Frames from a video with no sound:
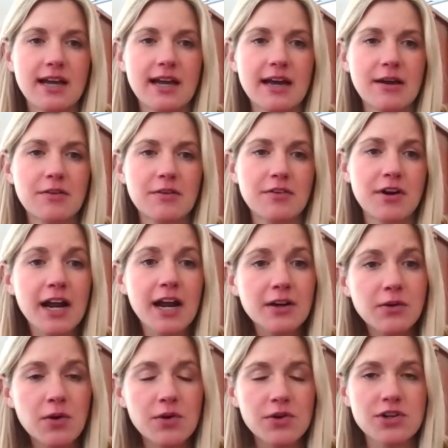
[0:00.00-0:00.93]
out of our
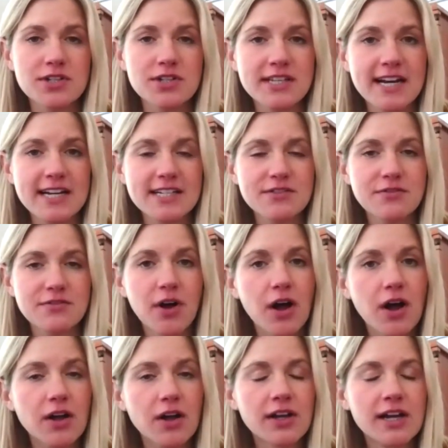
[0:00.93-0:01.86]
headquarters last
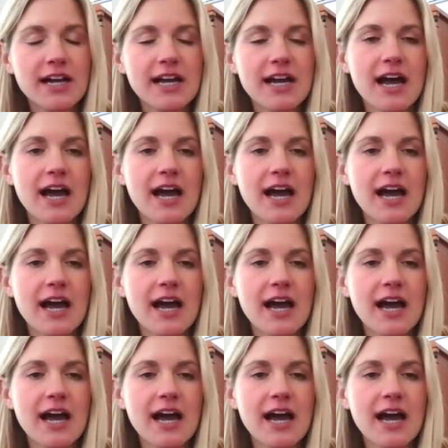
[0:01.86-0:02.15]
fall.